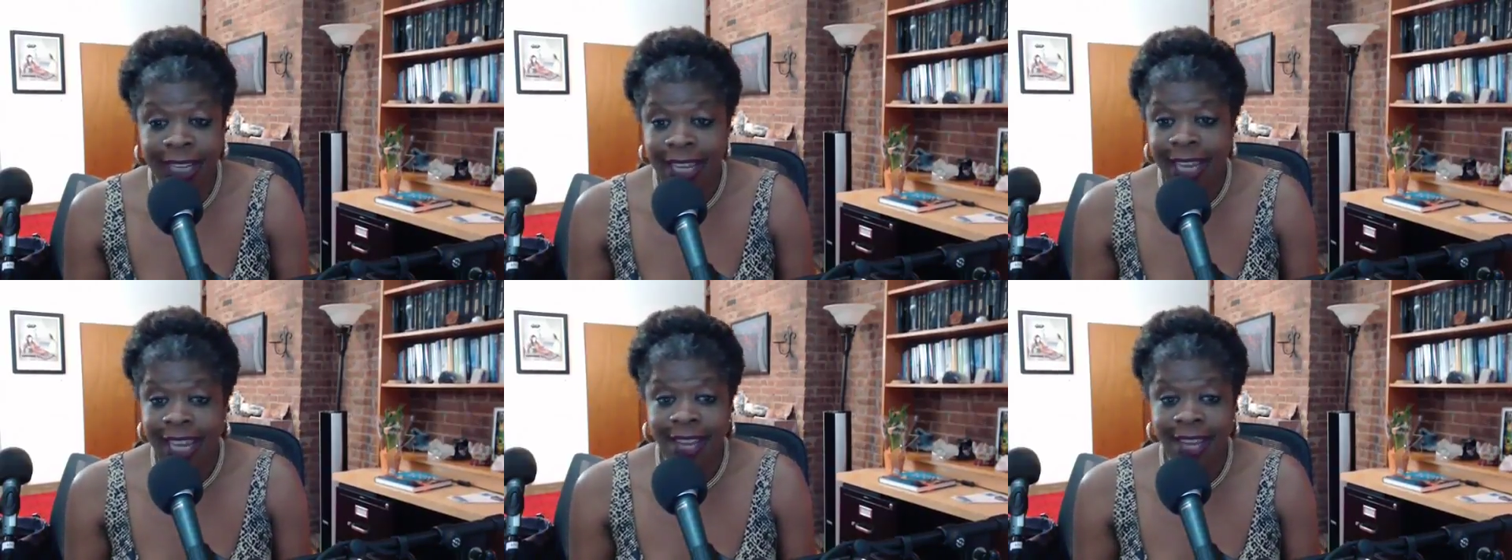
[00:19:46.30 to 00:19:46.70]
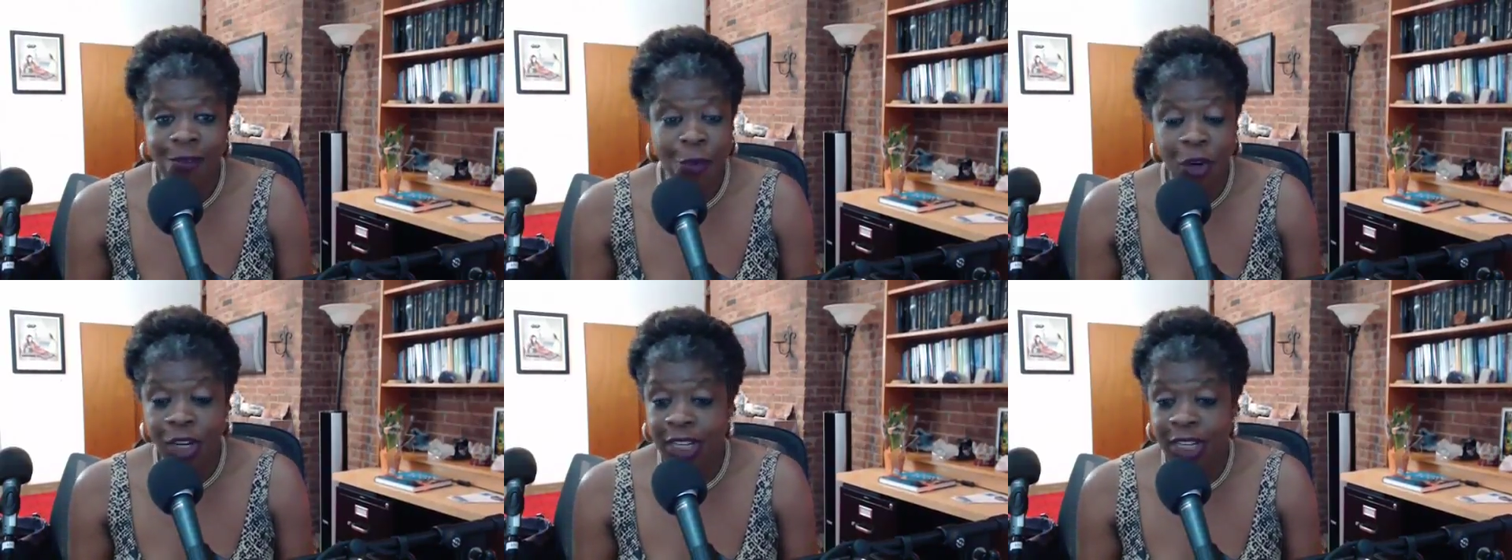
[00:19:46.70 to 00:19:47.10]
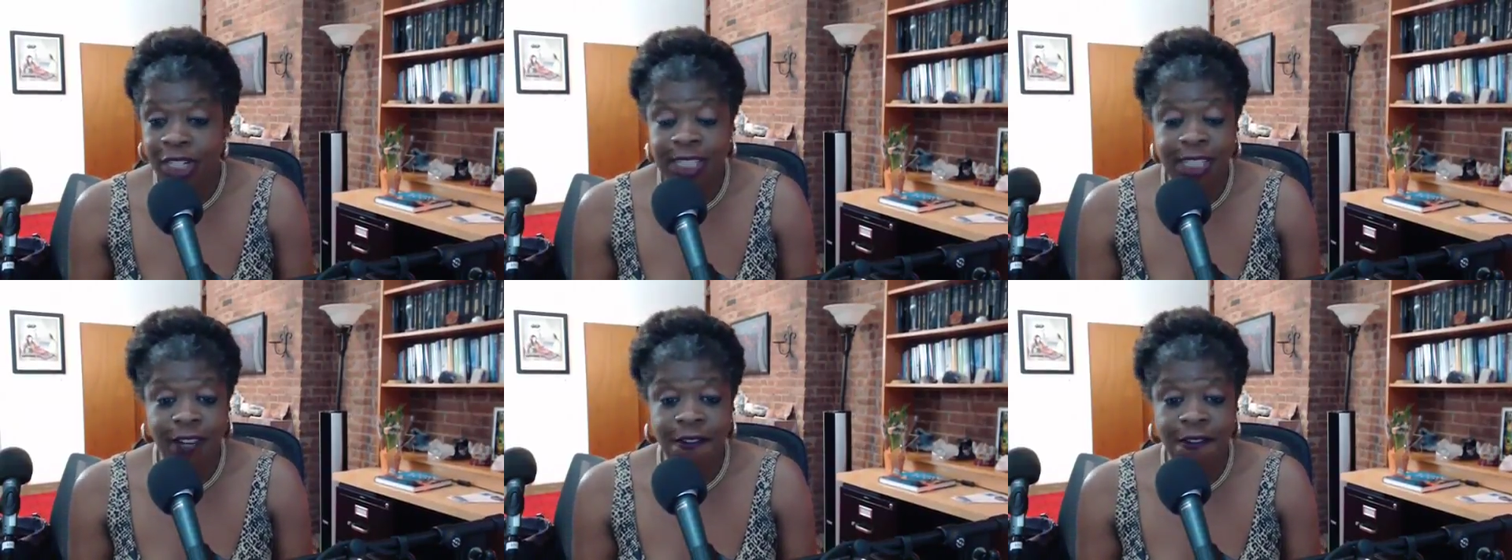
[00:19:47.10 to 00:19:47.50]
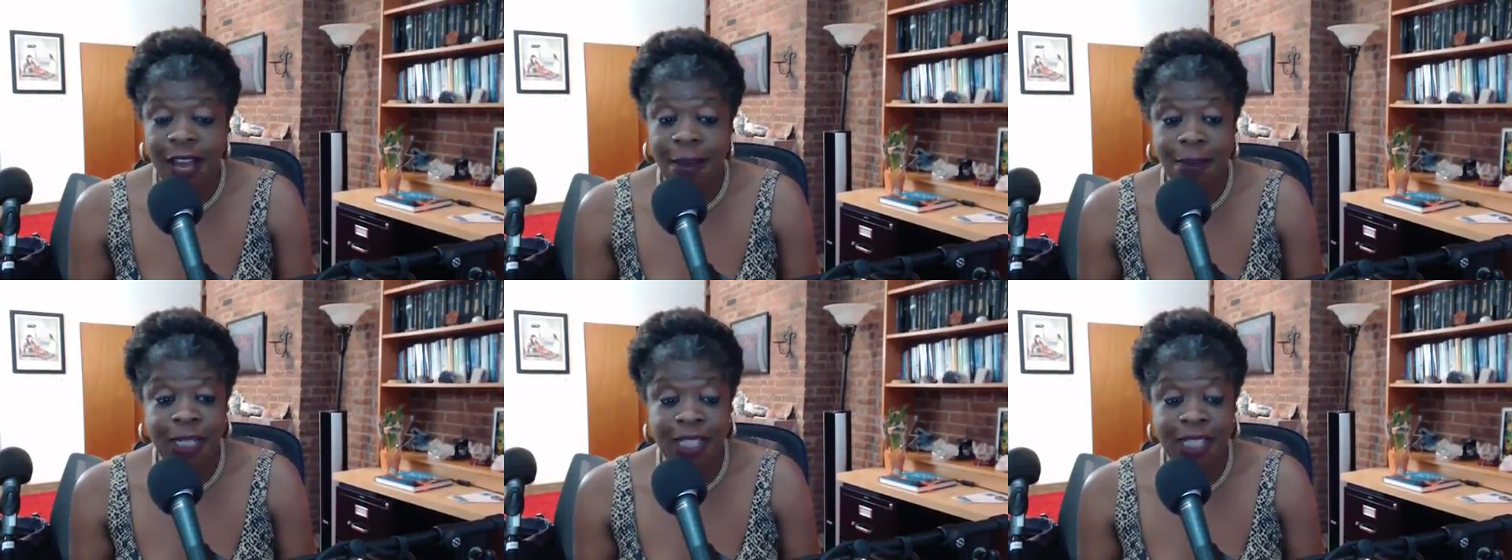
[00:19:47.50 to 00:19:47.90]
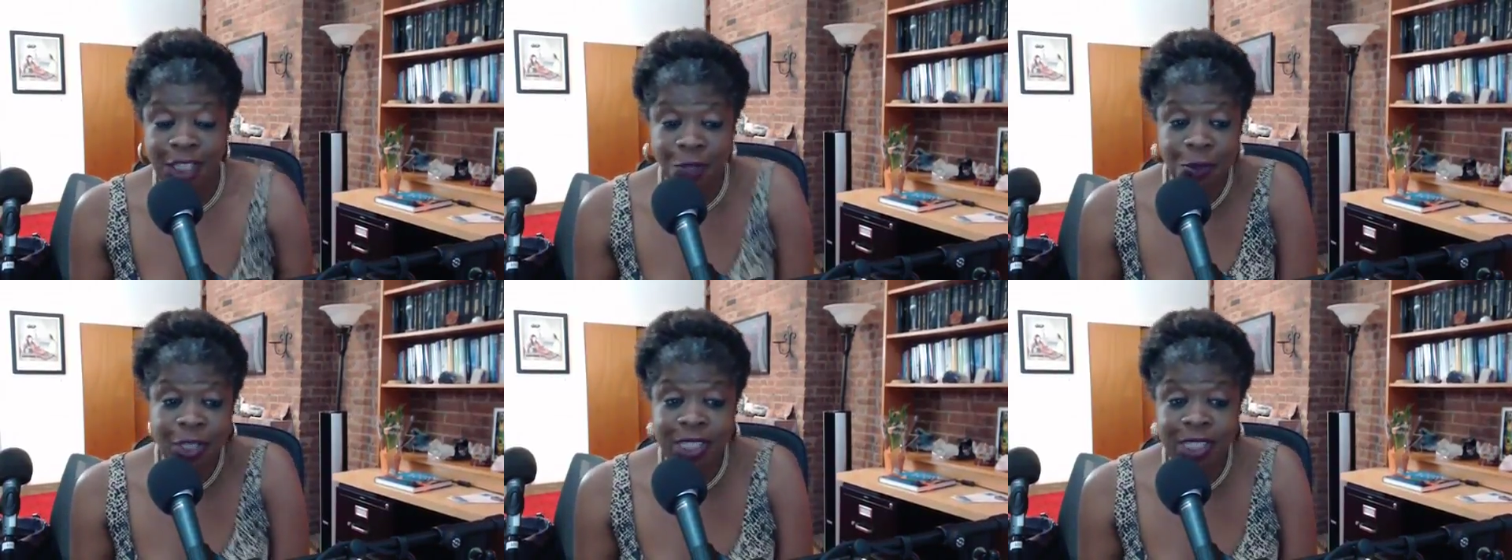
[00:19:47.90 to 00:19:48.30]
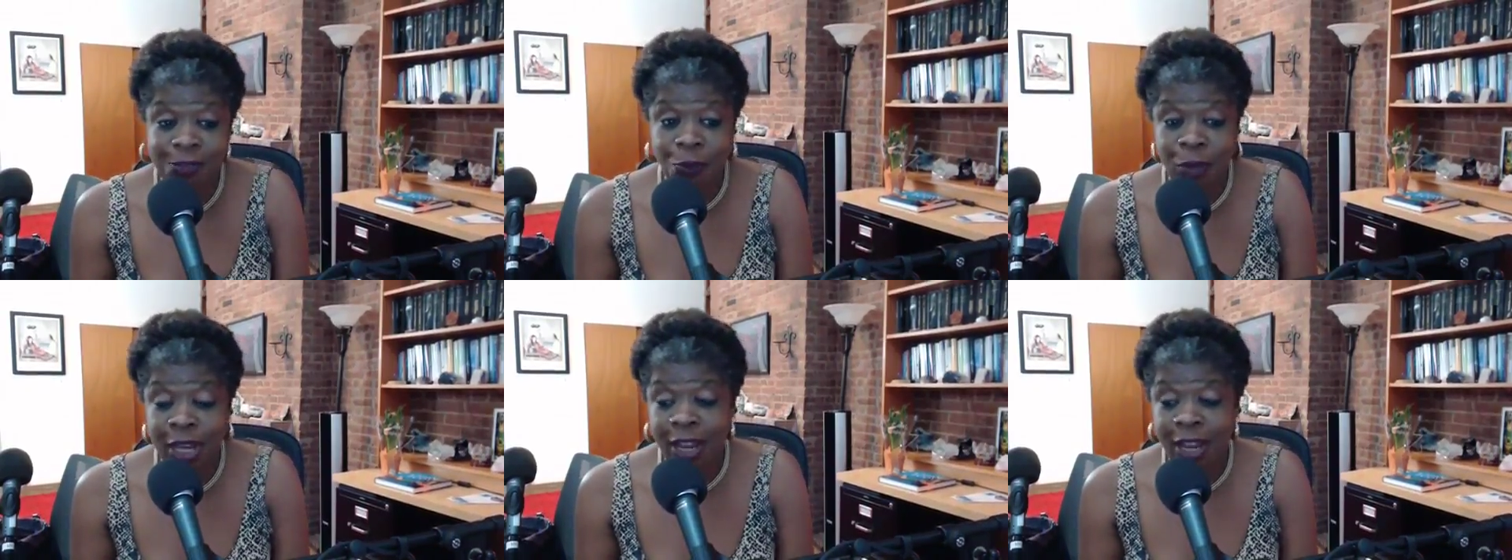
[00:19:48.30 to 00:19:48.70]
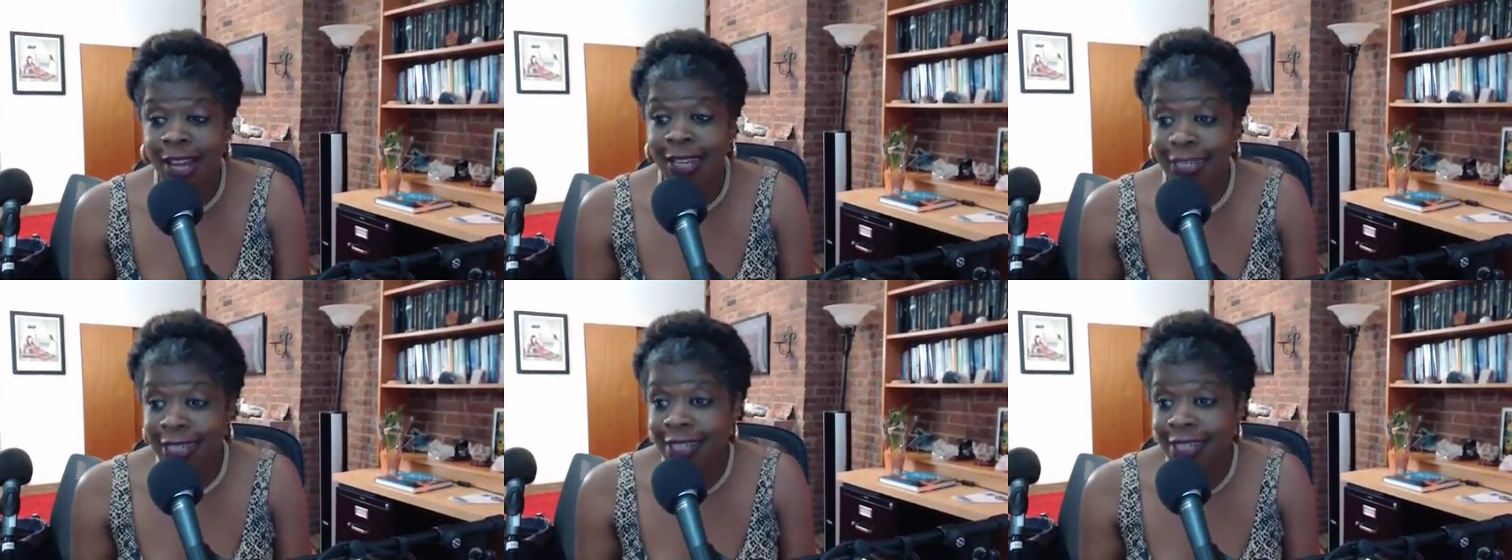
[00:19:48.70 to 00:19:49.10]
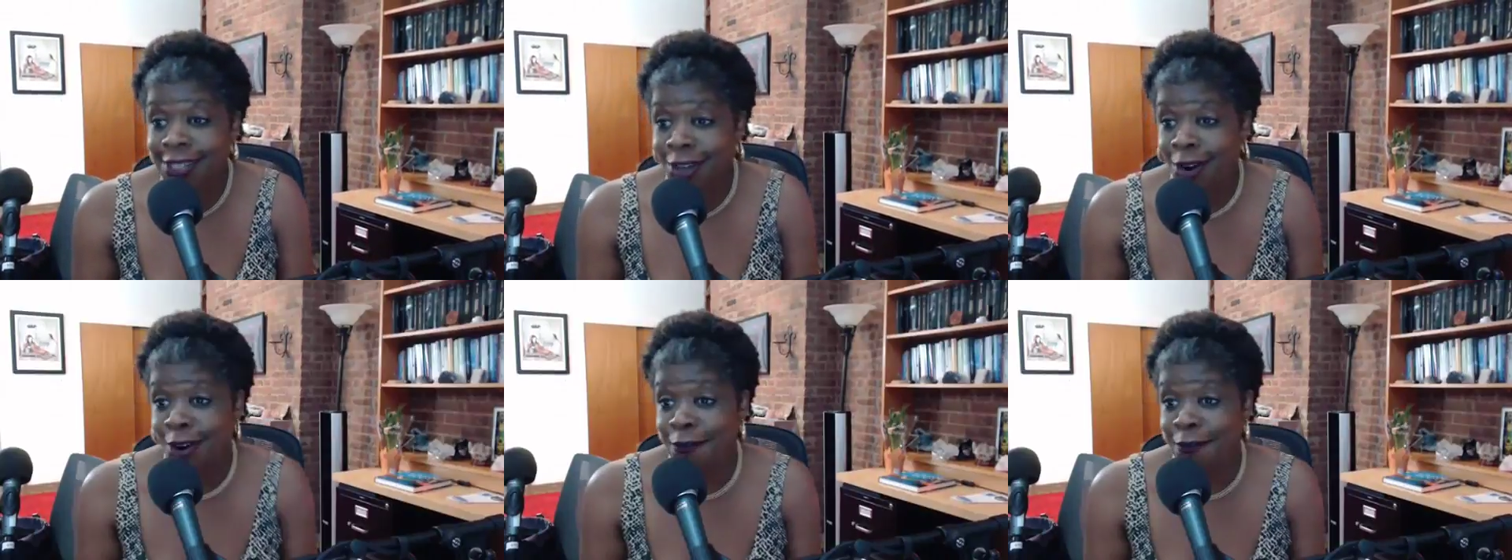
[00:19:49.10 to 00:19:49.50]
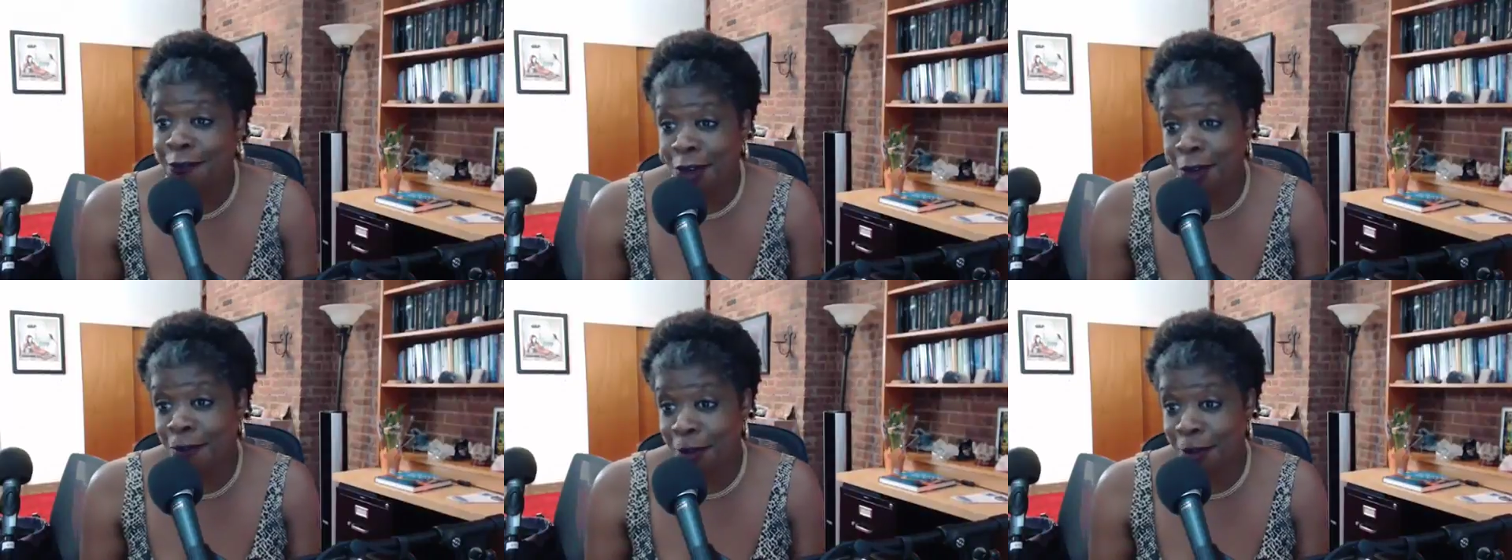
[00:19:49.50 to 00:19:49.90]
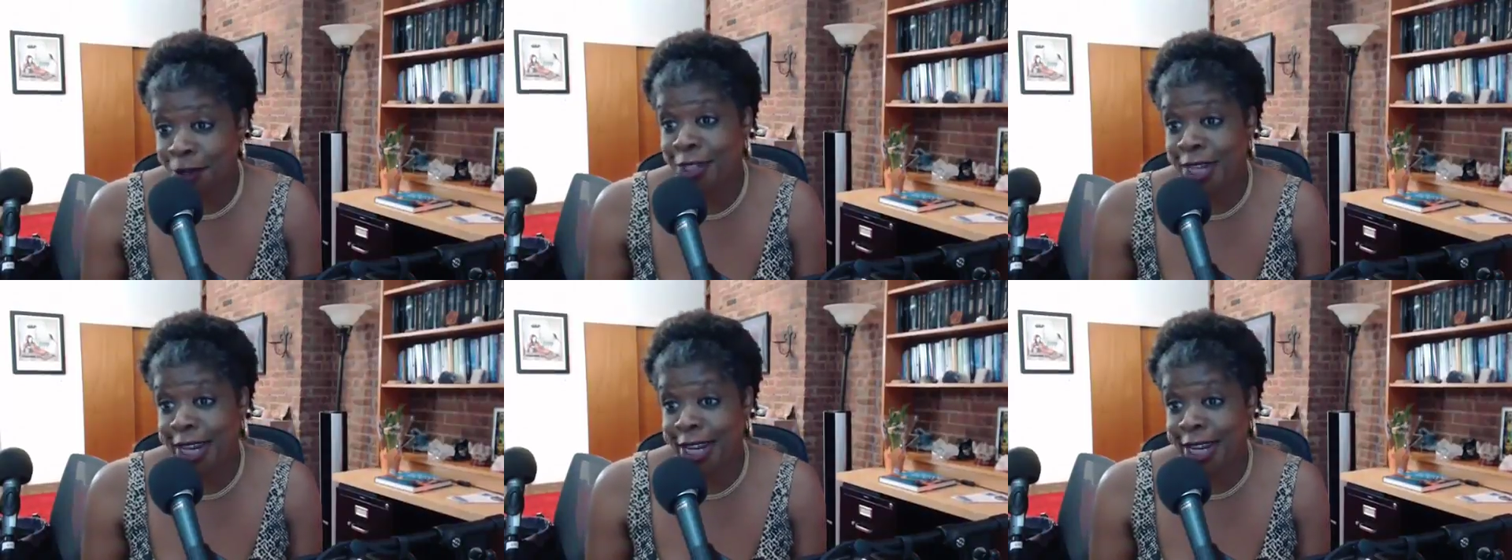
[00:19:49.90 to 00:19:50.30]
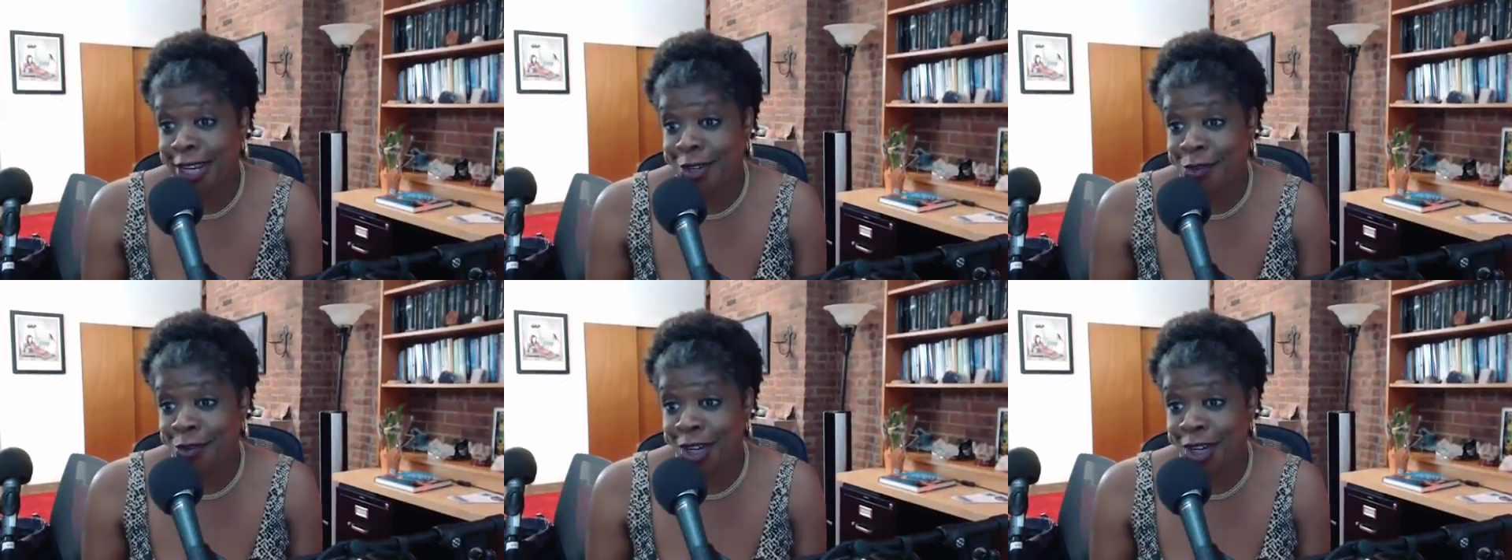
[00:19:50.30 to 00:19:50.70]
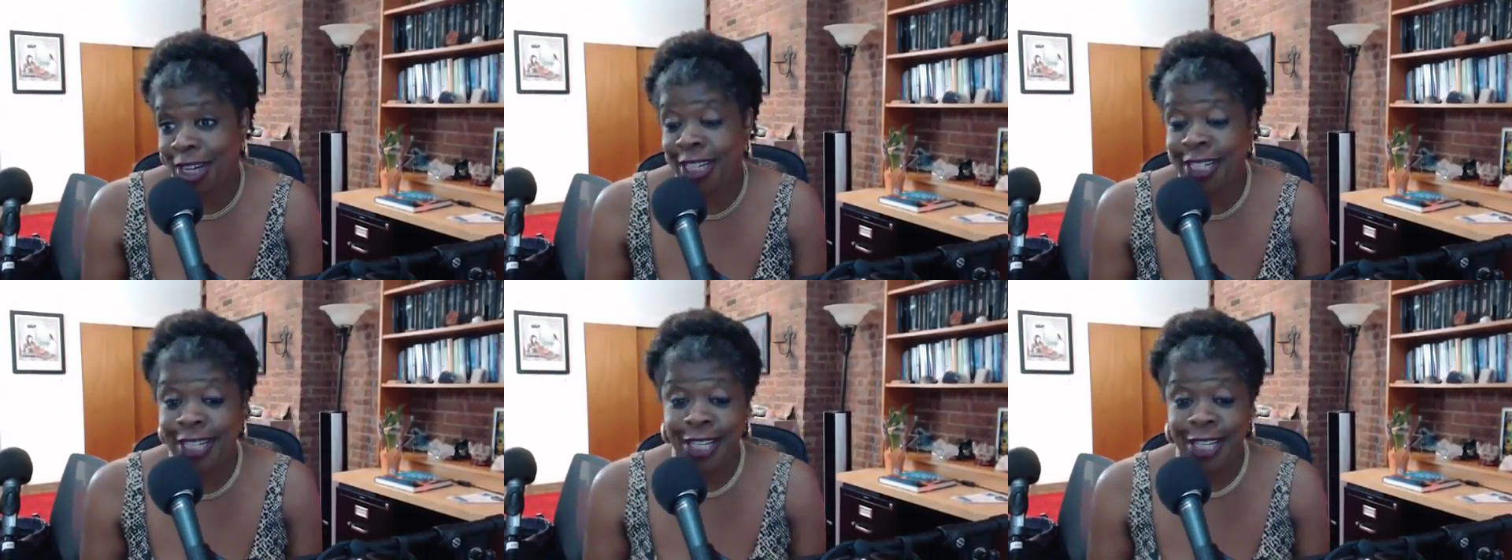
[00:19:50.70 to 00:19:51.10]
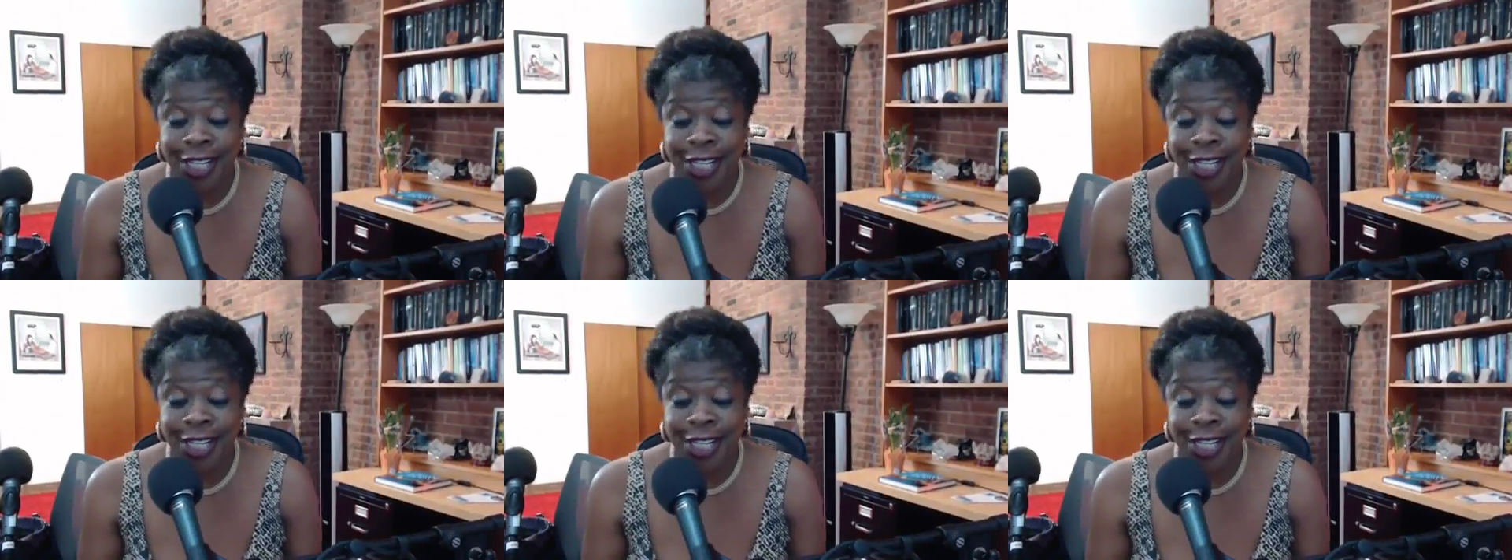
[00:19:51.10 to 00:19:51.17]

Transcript: and working herself out because she wants to wear a leotard for her birthday, right?